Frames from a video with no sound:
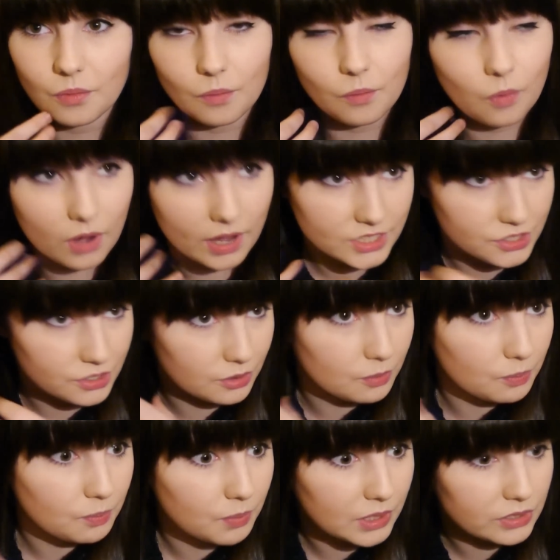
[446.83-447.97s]
what I should
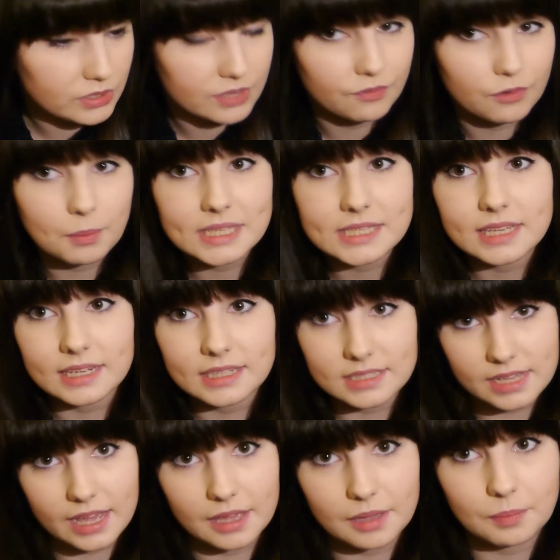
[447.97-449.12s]
be using for my skin
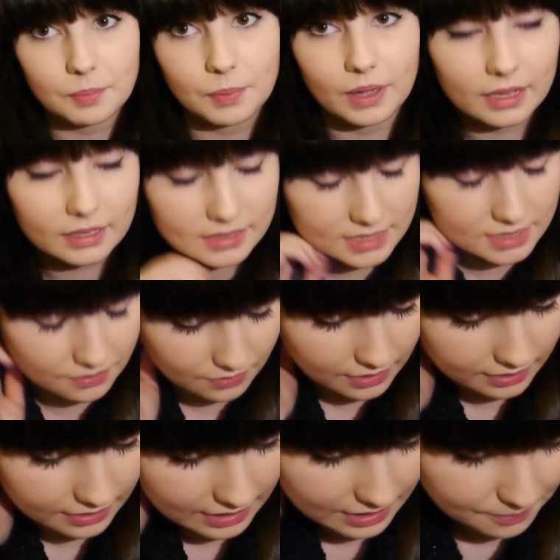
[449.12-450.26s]
type and stuff
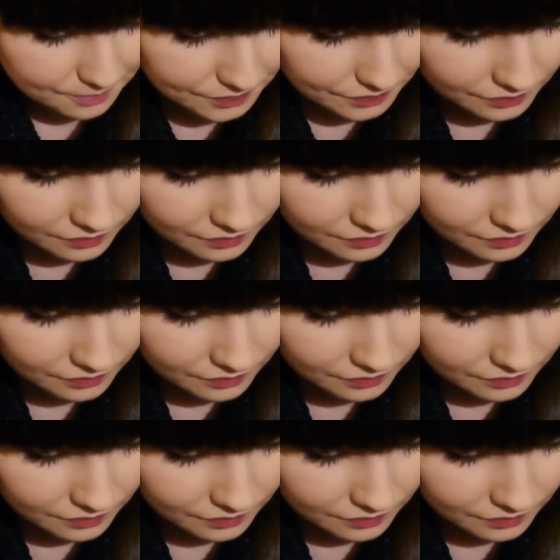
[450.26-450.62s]
like that.